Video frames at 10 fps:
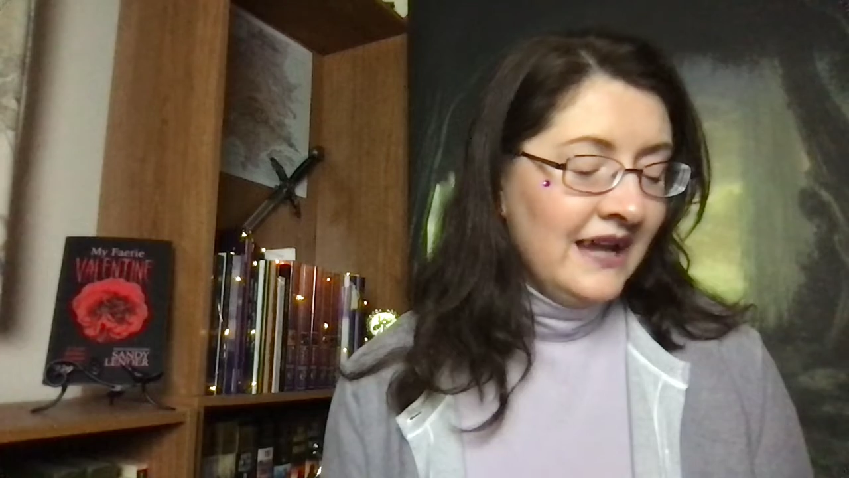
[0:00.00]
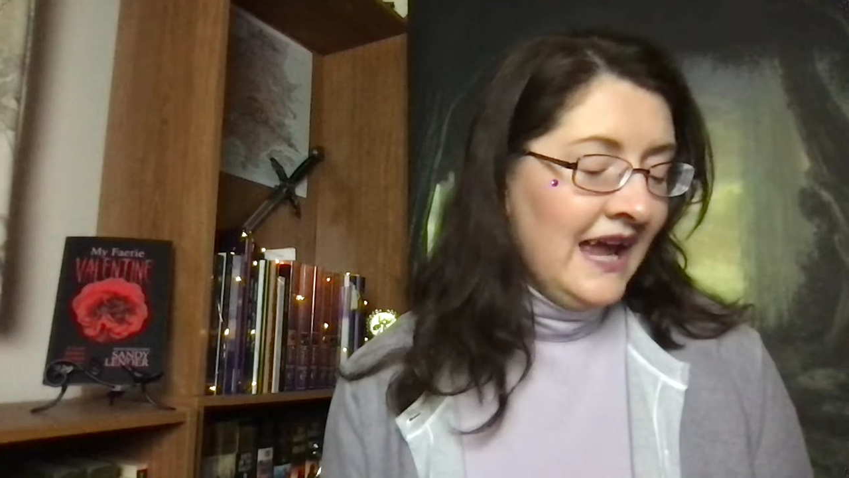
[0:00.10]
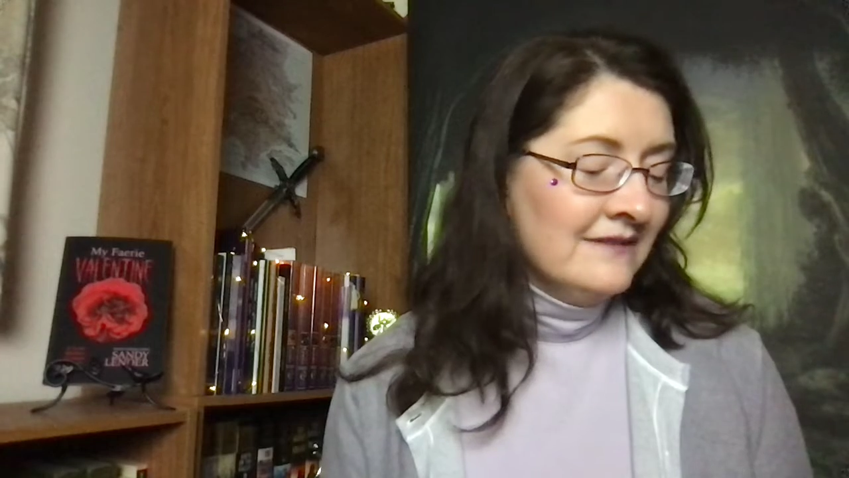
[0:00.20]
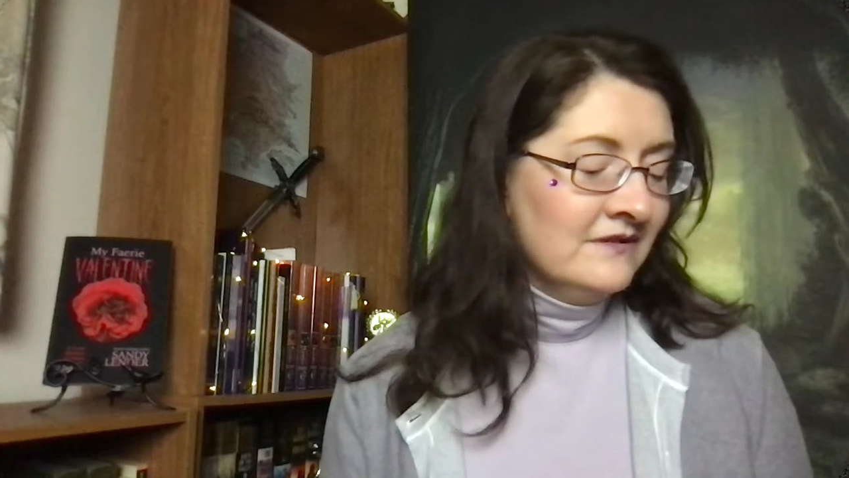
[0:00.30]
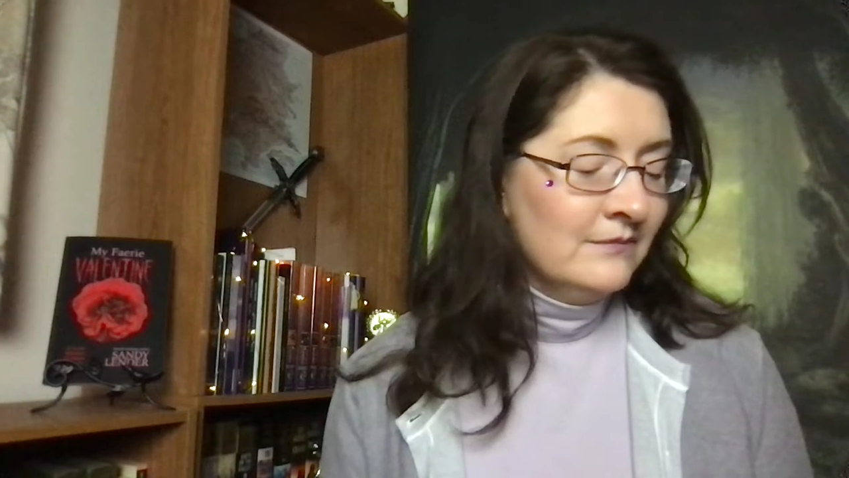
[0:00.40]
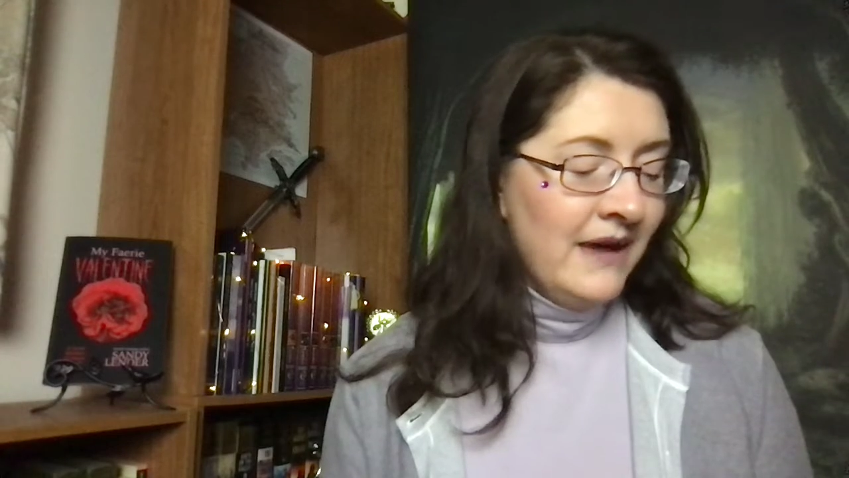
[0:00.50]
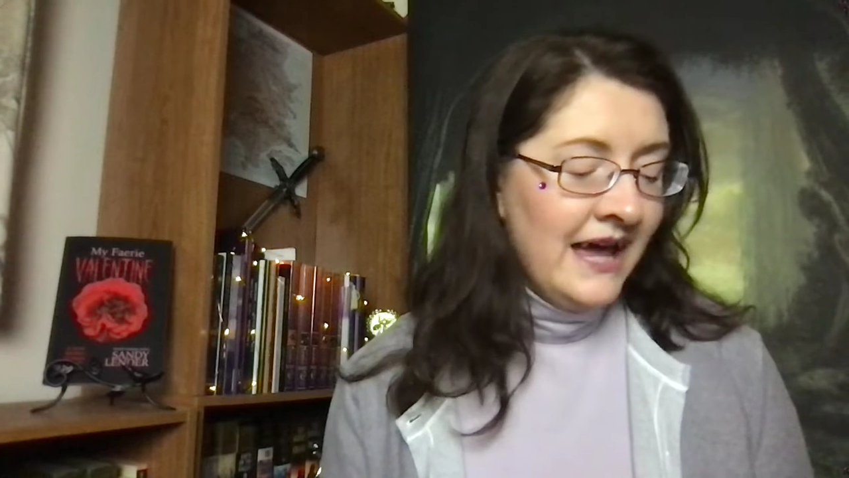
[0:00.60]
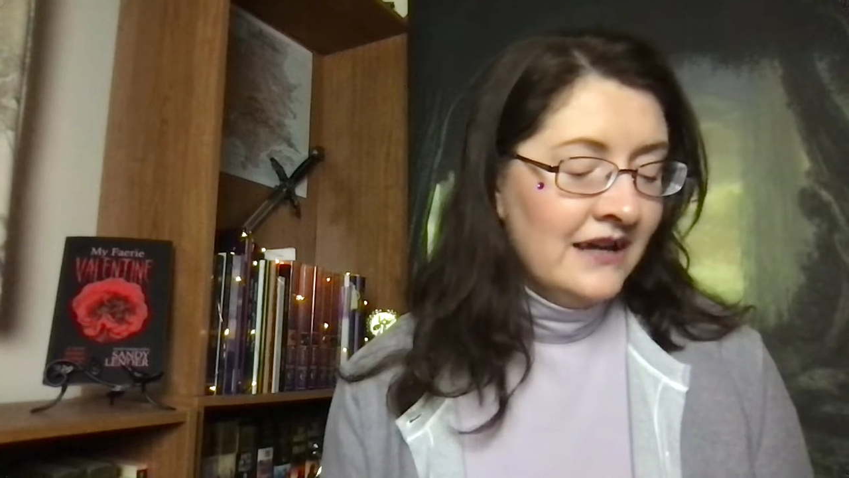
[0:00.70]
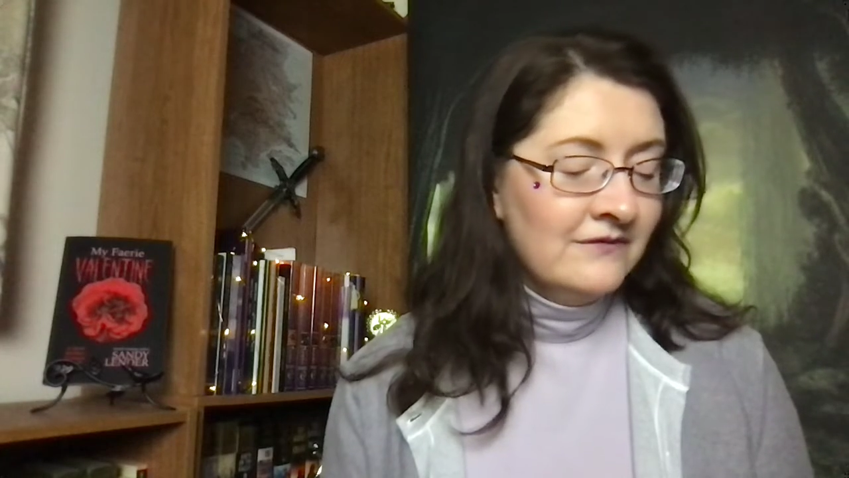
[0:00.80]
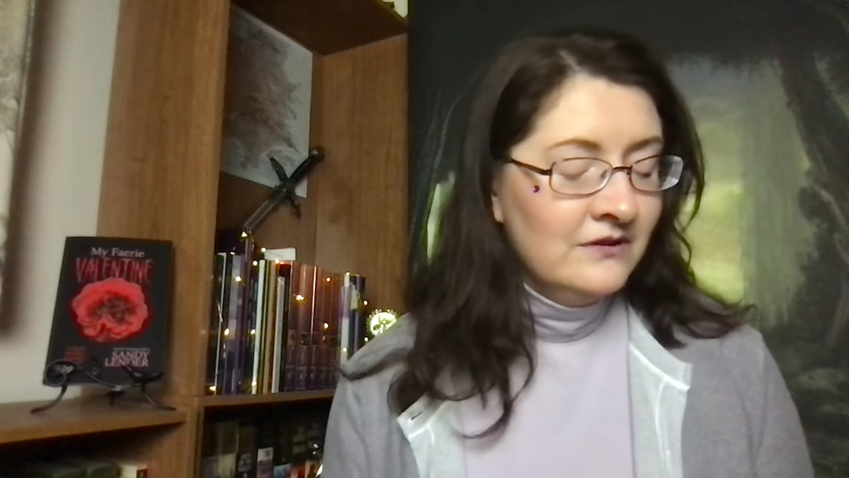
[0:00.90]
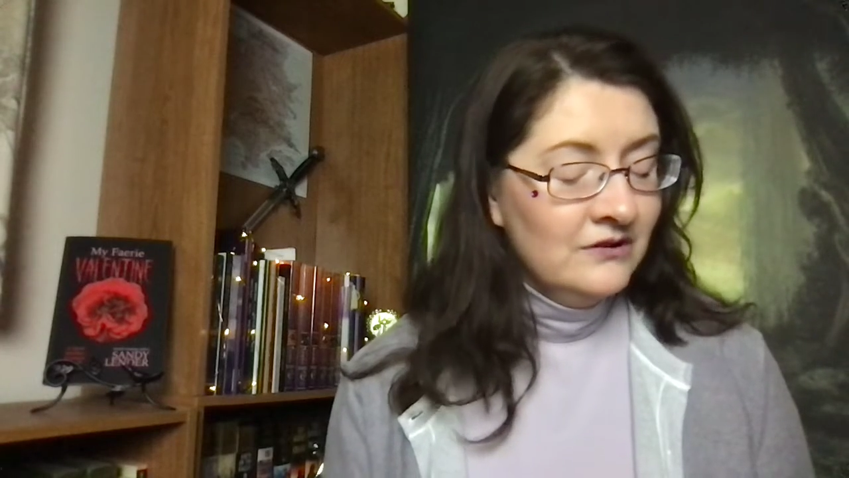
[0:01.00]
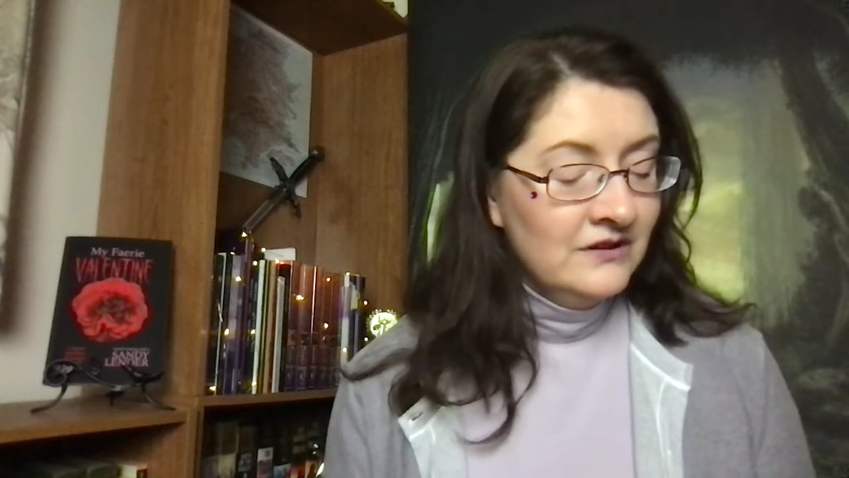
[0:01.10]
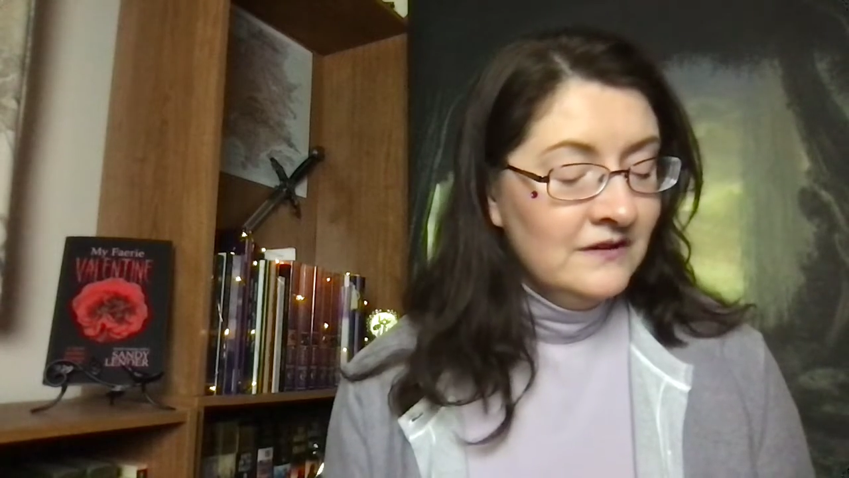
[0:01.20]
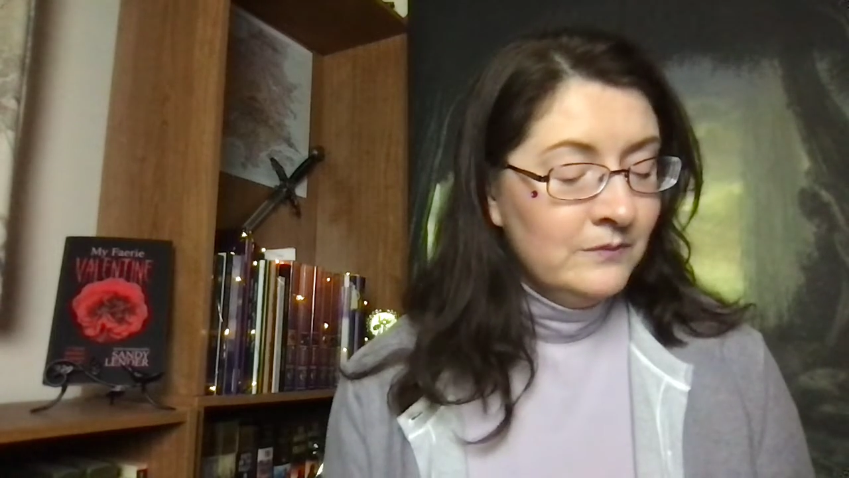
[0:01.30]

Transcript: canvas bag of goods